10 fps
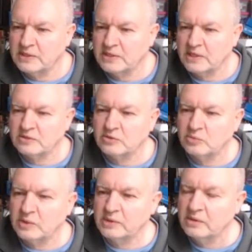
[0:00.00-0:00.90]
stencil
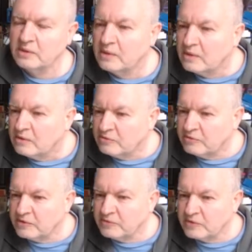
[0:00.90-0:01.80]

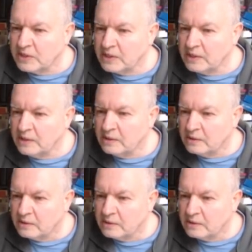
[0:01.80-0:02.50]
$150,